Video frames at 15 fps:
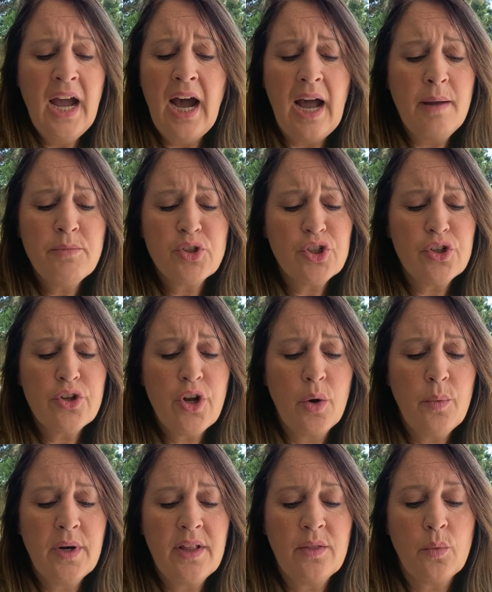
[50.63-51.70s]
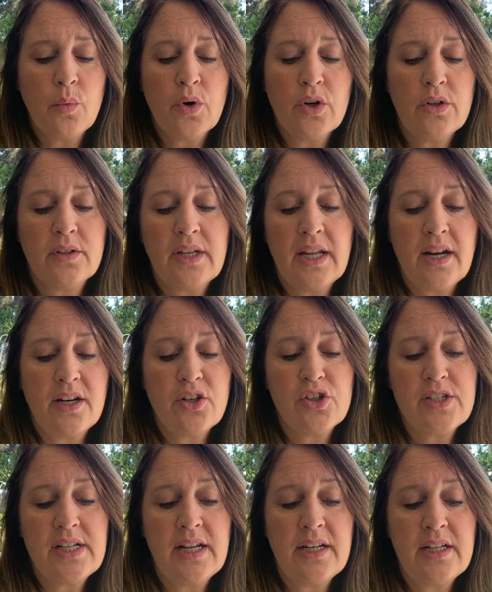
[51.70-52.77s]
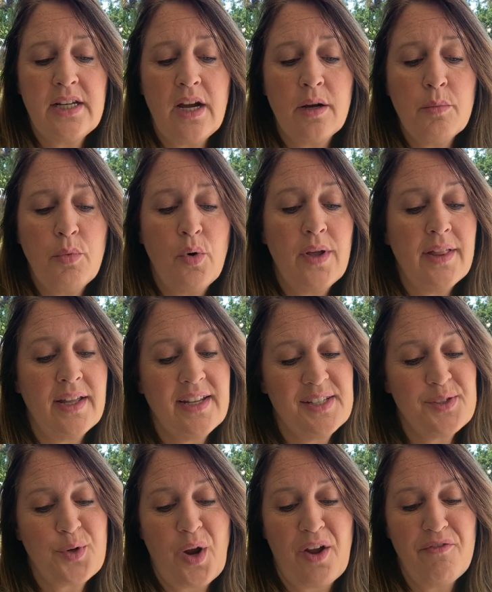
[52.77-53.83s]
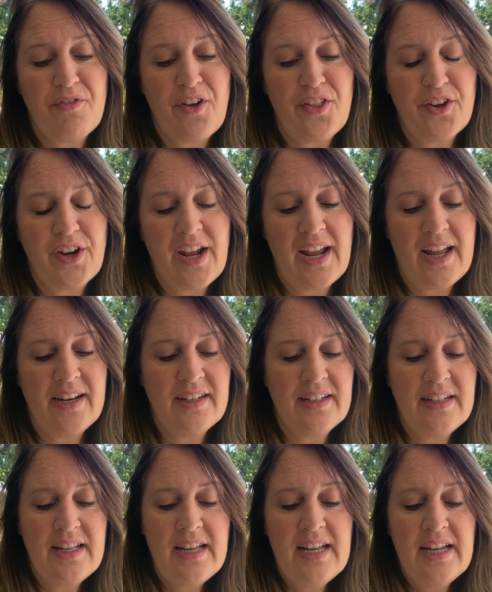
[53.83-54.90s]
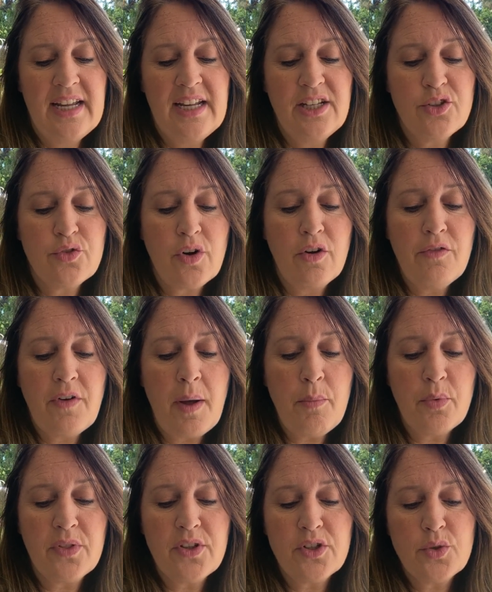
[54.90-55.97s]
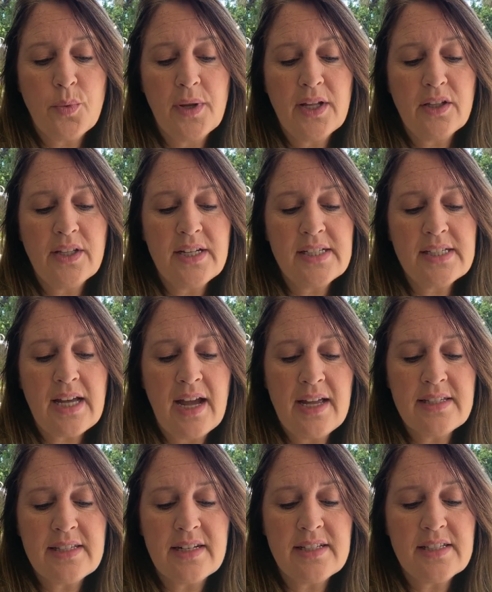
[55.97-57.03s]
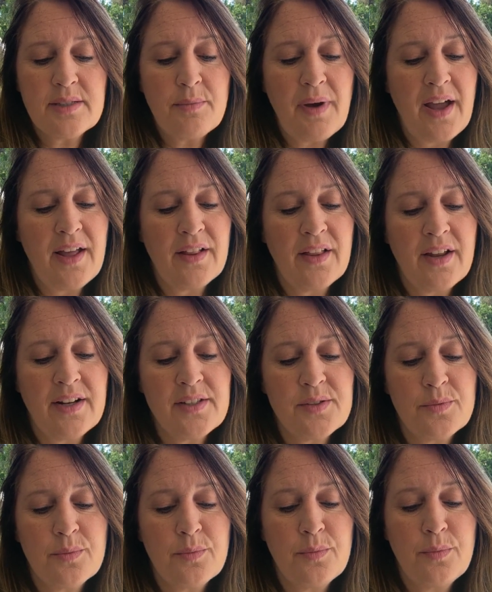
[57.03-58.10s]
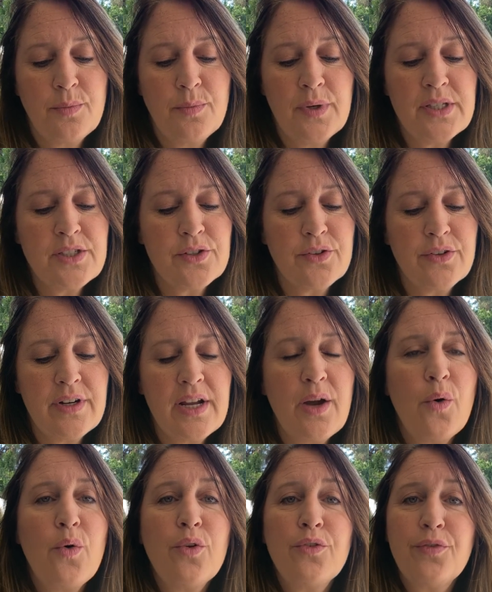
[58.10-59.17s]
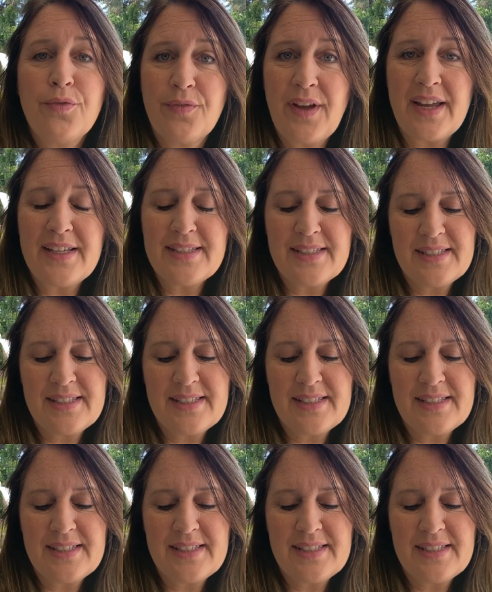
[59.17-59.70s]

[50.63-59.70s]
I'm sure no one in the world can understand a young boy like his grandfather can. He drove up with a twinkle in his eyes and a smile on his whiskery old face.